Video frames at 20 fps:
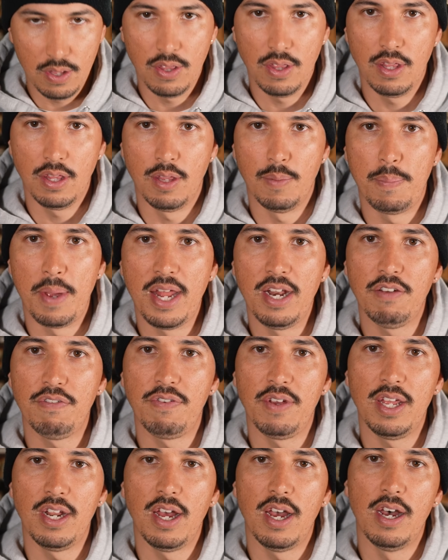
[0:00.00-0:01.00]
The
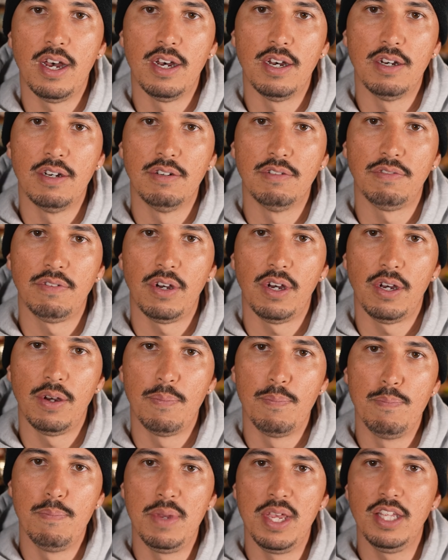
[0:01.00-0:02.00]
benefit of
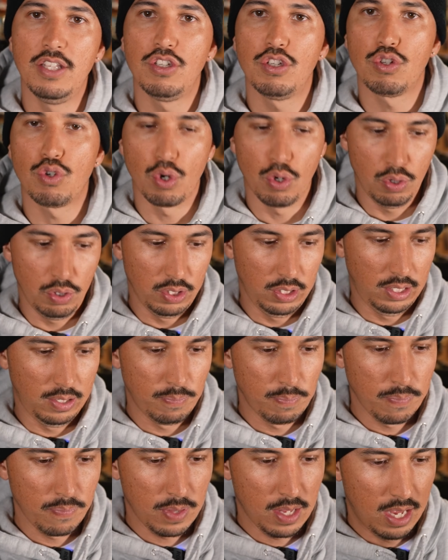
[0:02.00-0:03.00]
mid-strolling
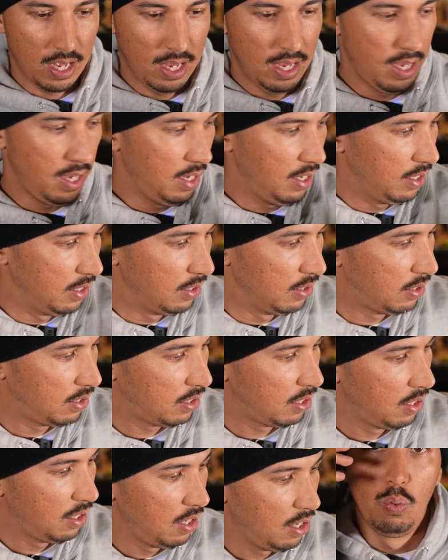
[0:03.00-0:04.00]

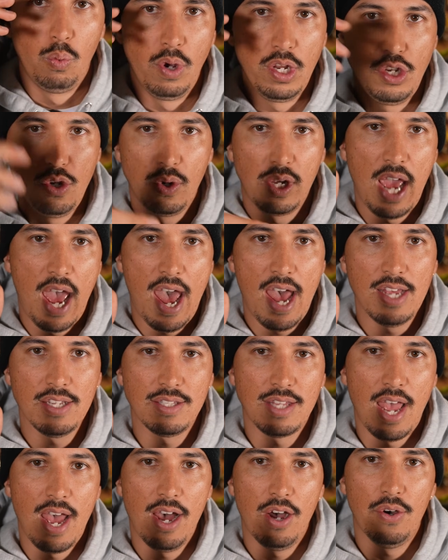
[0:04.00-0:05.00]
is when you
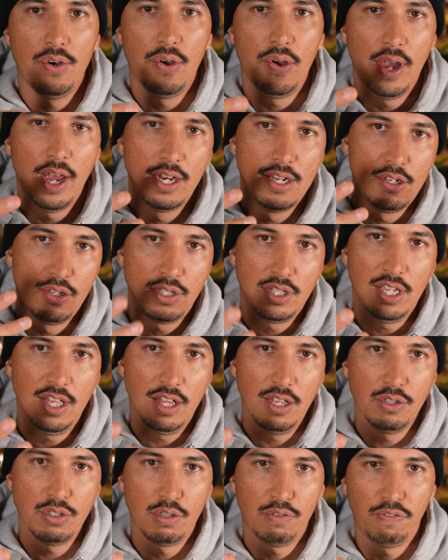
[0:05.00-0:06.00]
cast out and you see
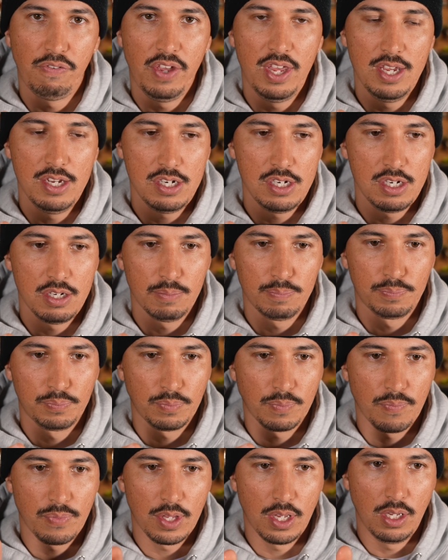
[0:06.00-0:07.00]
those fish,
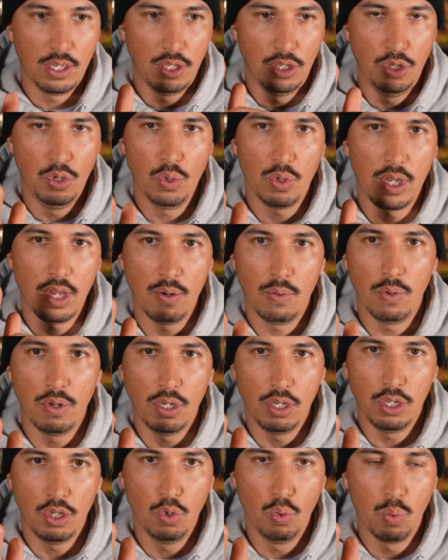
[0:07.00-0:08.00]

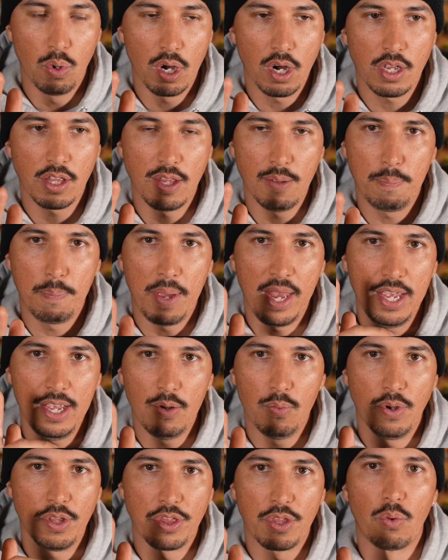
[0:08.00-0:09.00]
you work the
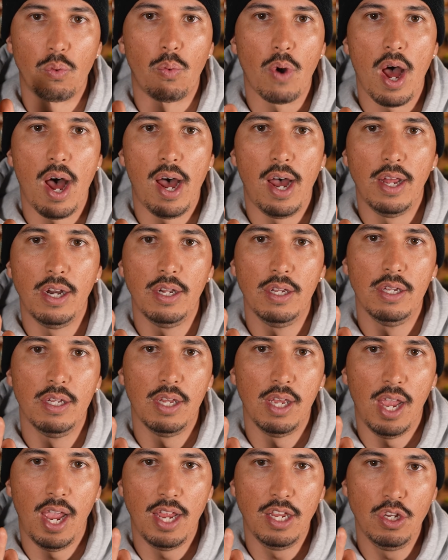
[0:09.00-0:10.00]
bait with the rod
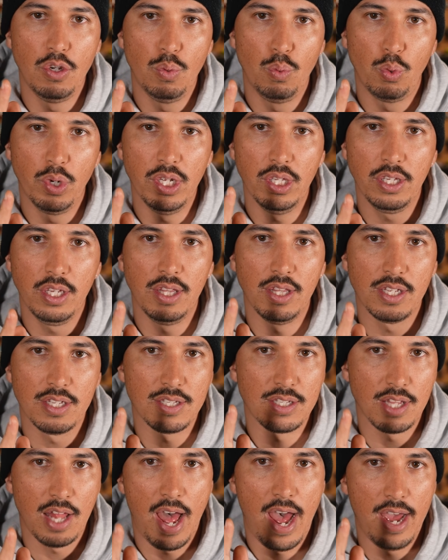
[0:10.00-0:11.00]
and you reel in the
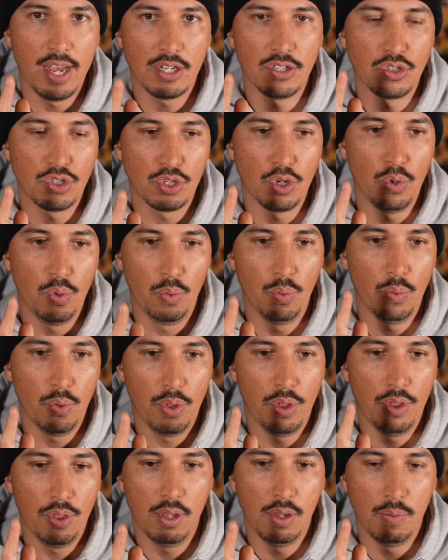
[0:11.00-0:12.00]
slack. So
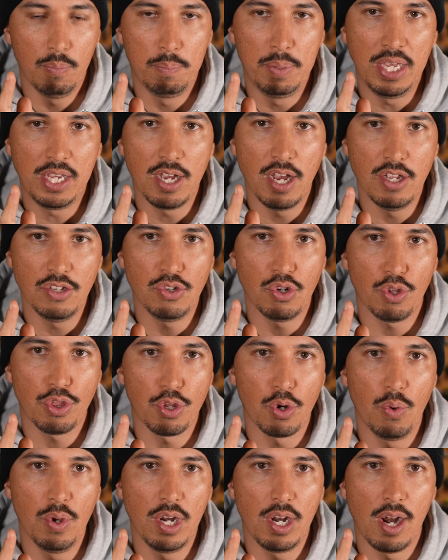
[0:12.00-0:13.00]
because you're
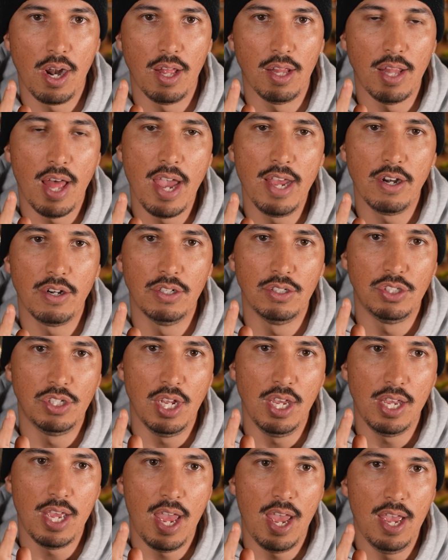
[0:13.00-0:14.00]
throwing it on a lighter
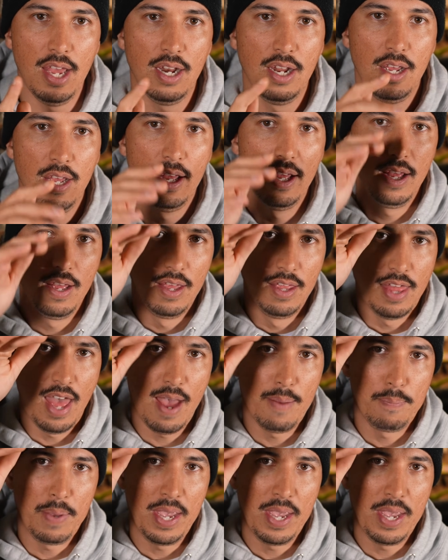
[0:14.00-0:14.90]
jig head, that